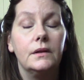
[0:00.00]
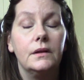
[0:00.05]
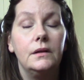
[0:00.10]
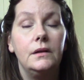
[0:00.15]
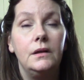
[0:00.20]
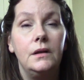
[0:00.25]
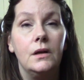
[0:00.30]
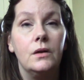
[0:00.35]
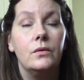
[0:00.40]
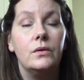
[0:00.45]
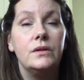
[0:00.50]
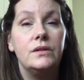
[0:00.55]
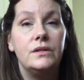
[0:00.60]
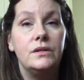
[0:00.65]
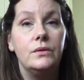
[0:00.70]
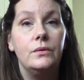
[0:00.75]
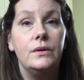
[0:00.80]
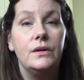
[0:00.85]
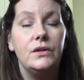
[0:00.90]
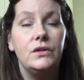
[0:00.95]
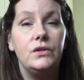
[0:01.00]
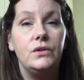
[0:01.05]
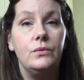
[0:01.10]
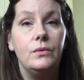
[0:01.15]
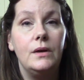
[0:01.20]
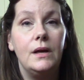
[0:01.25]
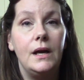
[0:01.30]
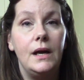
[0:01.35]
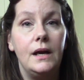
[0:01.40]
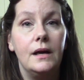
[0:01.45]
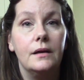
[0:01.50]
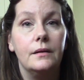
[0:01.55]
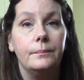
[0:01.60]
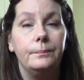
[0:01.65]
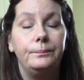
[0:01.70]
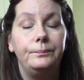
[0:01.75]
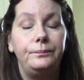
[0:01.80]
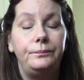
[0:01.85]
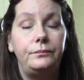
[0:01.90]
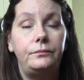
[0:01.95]
you know, as soon as you can.
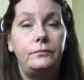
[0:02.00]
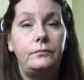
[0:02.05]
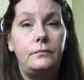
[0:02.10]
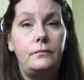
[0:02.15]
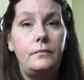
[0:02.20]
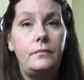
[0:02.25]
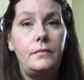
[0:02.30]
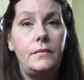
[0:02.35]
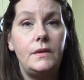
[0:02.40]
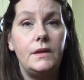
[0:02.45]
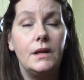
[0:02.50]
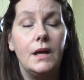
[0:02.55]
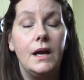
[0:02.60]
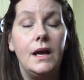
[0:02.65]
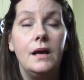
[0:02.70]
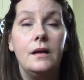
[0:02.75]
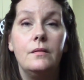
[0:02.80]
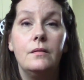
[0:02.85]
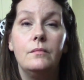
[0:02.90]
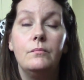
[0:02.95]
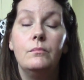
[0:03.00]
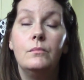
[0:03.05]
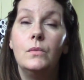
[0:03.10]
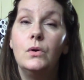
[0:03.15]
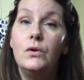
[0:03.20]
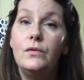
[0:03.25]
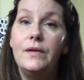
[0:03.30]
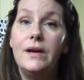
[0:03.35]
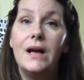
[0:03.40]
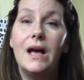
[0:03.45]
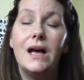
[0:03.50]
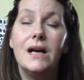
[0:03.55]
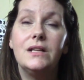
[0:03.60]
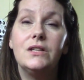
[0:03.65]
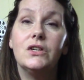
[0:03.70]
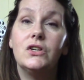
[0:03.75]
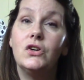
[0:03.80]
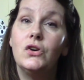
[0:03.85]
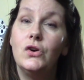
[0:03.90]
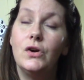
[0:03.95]
And moving
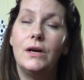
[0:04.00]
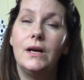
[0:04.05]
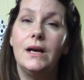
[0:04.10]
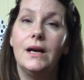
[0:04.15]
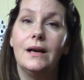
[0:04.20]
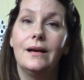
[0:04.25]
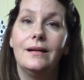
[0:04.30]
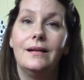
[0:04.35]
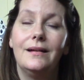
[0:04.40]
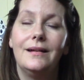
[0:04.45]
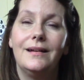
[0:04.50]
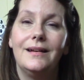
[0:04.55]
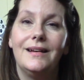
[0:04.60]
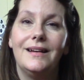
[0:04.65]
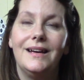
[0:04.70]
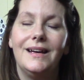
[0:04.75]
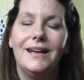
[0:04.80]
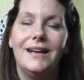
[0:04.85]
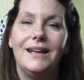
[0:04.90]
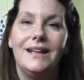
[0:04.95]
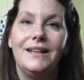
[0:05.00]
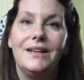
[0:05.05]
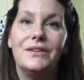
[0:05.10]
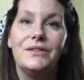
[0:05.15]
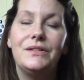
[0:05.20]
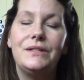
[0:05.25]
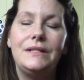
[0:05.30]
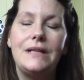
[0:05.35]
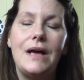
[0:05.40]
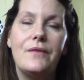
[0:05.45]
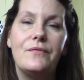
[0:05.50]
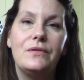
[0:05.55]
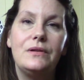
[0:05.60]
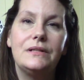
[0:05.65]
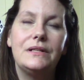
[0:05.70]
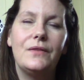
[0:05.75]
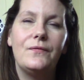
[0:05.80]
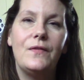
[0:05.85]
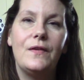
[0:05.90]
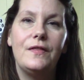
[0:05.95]
on to cooking, there's
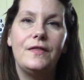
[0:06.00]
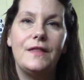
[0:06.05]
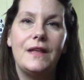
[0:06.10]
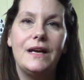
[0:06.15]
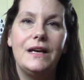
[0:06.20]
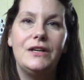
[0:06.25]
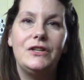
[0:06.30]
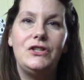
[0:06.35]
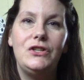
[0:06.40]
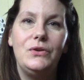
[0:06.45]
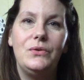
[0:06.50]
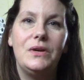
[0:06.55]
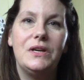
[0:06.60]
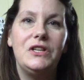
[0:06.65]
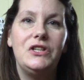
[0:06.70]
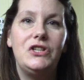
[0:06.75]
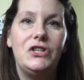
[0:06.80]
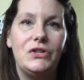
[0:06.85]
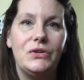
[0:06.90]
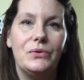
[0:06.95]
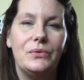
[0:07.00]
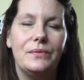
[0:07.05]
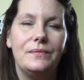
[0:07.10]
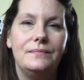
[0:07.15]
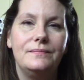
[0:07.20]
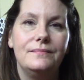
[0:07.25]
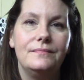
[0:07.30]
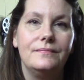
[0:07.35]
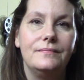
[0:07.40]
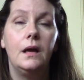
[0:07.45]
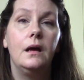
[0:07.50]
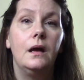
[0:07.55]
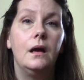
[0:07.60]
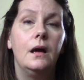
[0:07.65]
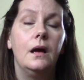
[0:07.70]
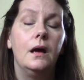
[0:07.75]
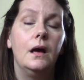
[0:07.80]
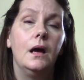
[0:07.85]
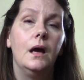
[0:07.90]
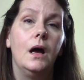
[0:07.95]
several different things you can do.
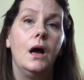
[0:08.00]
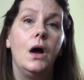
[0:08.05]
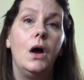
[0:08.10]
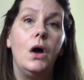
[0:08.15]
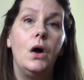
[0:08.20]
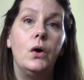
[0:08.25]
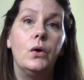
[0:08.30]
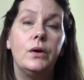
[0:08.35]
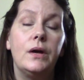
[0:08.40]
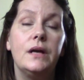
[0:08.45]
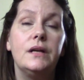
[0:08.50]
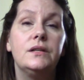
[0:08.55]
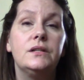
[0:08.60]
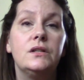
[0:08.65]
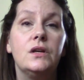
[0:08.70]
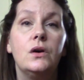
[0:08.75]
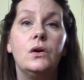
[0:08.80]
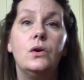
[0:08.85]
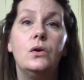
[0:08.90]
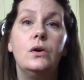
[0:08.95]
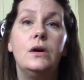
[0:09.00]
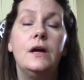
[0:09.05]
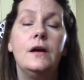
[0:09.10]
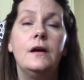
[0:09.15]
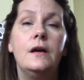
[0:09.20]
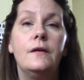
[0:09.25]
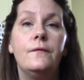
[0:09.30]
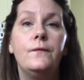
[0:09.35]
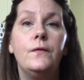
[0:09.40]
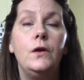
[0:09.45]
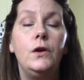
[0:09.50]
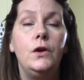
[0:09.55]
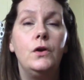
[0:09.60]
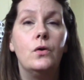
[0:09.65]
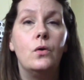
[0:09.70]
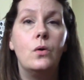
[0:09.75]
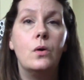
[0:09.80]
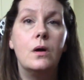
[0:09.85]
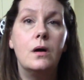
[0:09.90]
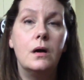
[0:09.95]
Okay, so if
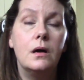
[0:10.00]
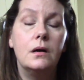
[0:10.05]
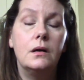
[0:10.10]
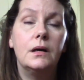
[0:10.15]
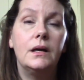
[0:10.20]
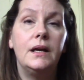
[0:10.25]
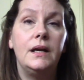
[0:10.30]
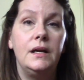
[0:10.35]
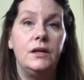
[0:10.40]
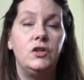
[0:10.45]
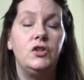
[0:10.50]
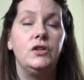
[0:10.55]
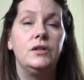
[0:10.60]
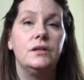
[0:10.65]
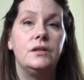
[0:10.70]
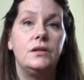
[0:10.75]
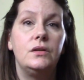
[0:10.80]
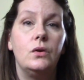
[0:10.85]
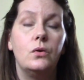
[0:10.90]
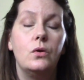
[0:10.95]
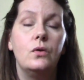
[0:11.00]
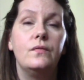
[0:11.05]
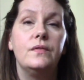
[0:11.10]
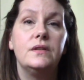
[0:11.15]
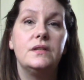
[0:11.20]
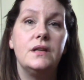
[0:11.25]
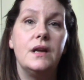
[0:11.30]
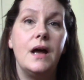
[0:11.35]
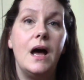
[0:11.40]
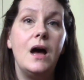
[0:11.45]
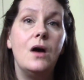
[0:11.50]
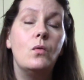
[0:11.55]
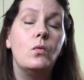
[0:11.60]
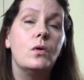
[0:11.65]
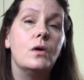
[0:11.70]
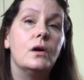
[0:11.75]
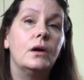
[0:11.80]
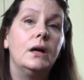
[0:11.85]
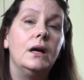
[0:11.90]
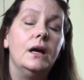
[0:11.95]
your kitchen stove is not
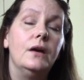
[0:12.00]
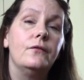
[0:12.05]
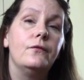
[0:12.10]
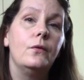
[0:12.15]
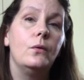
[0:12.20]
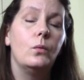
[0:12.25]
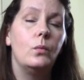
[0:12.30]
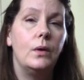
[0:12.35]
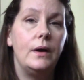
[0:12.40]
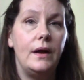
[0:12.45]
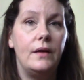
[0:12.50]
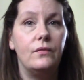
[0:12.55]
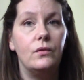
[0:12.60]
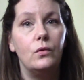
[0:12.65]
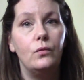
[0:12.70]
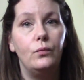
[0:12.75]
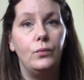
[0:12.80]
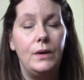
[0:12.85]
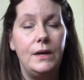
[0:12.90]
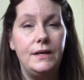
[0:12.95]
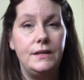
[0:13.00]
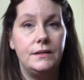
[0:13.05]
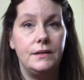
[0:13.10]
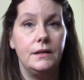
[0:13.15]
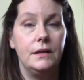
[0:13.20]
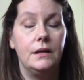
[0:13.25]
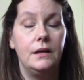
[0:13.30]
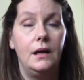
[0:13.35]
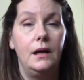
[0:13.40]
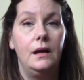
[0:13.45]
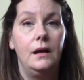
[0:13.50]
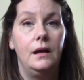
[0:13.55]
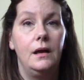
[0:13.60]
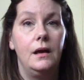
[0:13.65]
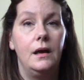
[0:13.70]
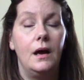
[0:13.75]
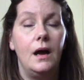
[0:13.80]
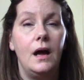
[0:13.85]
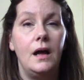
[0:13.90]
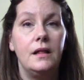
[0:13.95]
working for whatever reason,
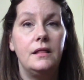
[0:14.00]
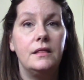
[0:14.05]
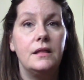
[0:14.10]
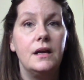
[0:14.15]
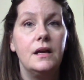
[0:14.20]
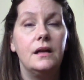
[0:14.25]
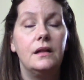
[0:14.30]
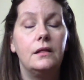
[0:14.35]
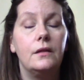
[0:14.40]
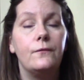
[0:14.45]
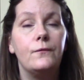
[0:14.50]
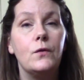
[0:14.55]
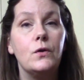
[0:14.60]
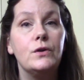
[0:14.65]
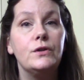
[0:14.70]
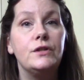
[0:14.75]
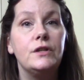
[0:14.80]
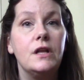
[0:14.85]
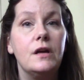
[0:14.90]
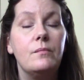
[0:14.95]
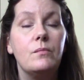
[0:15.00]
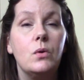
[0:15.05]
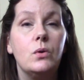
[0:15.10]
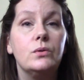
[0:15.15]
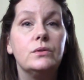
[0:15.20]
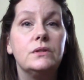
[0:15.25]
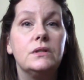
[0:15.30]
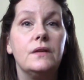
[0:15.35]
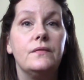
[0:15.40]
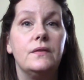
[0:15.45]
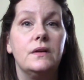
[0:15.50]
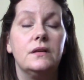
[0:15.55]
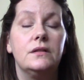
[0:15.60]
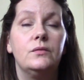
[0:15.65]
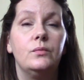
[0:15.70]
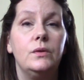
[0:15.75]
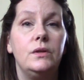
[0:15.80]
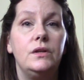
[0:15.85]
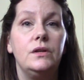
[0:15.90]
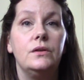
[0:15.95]
I think the first thing most of
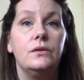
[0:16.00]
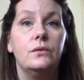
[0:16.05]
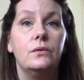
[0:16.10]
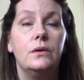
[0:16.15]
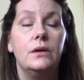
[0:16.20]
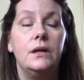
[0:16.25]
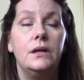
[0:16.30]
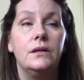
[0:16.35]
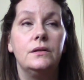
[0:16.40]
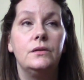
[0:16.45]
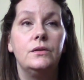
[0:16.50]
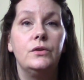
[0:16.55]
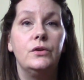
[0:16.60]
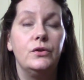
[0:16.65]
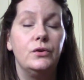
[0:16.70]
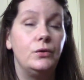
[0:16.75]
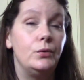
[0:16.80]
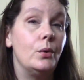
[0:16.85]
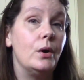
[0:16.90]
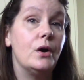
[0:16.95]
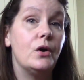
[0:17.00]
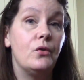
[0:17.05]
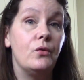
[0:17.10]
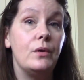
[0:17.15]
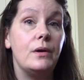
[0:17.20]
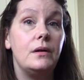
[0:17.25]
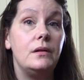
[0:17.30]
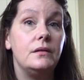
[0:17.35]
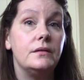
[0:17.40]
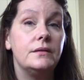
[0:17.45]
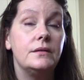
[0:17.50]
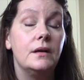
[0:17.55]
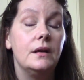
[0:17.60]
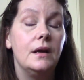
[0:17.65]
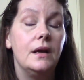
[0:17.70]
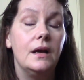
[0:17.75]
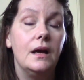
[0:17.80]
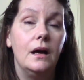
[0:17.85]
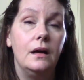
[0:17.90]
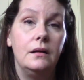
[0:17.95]
us would do is turn to our grills,
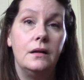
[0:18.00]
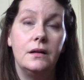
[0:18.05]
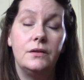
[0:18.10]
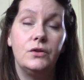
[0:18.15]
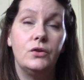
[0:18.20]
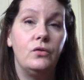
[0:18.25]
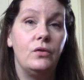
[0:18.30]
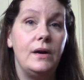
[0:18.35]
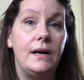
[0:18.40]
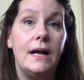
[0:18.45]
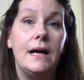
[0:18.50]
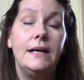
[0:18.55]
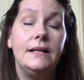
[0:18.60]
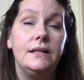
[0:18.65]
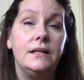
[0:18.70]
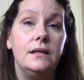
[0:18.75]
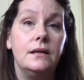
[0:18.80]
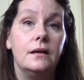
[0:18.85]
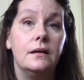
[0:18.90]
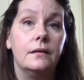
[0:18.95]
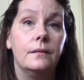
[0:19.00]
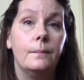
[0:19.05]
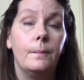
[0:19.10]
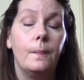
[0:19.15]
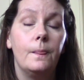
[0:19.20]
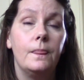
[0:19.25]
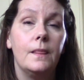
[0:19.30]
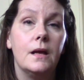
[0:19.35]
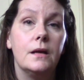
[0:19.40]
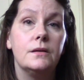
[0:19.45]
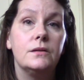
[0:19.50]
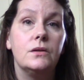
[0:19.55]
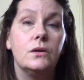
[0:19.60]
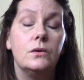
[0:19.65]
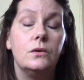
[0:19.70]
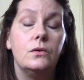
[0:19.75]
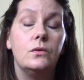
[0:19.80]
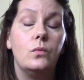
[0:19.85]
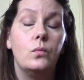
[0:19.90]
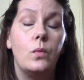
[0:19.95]
and that's a great idea.
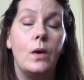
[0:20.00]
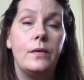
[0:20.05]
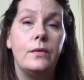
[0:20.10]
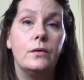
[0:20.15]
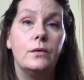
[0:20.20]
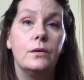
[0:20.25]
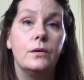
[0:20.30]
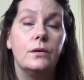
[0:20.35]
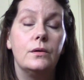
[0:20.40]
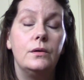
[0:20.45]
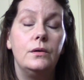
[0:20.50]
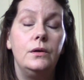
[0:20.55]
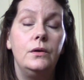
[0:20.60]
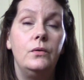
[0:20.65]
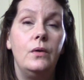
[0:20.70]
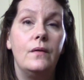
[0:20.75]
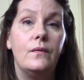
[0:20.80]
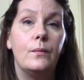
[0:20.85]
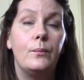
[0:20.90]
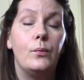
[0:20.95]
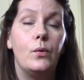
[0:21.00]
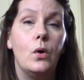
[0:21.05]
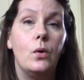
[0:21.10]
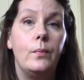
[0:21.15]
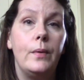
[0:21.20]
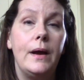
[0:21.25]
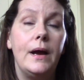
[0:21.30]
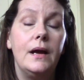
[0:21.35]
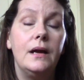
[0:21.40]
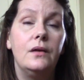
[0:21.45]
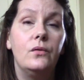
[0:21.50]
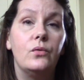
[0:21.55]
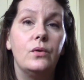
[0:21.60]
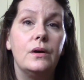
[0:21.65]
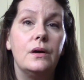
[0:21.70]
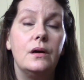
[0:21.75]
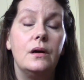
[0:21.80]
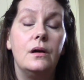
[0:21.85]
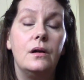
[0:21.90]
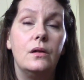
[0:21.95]
So whether you have a propane
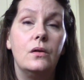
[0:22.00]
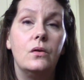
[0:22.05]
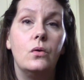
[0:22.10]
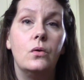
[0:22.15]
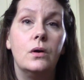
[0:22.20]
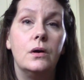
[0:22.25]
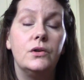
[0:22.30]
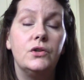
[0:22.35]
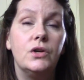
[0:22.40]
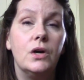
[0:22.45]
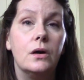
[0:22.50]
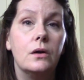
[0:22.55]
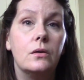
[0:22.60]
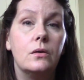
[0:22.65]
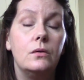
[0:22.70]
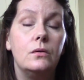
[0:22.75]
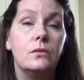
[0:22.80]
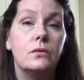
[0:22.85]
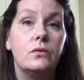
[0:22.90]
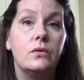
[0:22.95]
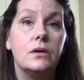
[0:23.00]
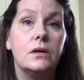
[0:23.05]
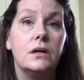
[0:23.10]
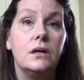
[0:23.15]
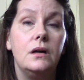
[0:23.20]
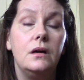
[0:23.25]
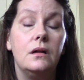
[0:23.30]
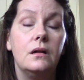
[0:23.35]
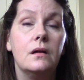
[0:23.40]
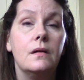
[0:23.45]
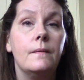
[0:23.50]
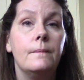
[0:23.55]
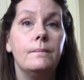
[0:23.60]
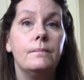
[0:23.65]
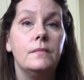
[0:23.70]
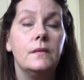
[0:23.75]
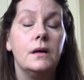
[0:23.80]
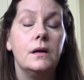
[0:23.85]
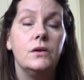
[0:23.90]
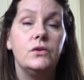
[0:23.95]
grill or a charcoal grill,
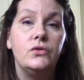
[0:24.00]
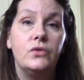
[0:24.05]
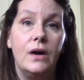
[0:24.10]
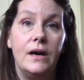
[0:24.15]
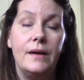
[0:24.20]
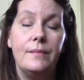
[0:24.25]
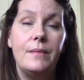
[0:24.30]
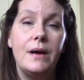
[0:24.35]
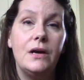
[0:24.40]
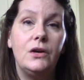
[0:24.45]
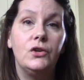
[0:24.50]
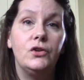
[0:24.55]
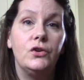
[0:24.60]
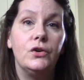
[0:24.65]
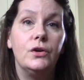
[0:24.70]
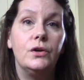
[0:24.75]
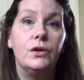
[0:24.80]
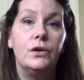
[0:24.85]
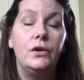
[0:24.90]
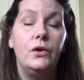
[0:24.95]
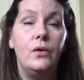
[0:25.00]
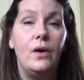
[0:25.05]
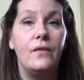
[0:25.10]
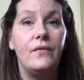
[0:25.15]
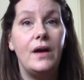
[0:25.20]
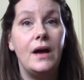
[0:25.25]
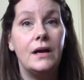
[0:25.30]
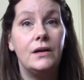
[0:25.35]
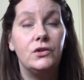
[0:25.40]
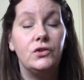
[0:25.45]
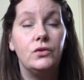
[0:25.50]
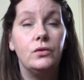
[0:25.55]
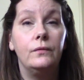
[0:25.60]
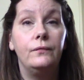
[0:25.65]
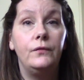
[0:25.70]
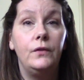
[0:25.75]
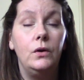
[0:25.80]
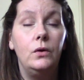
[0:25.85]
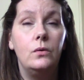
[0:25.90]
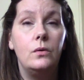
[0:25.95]
try to make sure you have extra
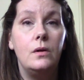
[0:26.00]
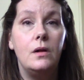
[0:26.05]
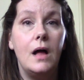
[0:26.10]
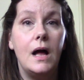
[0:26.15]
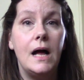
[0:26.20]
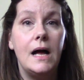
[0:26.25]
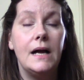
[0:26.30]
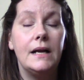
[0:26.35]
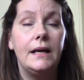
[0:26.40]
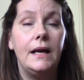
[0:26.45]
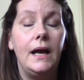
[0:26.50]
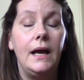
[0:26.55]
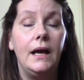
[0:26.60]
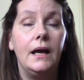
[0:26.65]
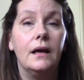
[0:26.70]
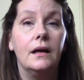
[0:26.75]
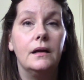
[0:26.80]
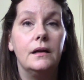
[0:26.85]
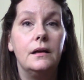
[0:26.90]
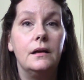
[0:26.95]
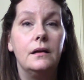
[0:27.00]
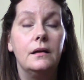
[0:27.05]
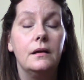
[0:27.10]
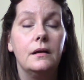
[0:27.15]
fuel on hand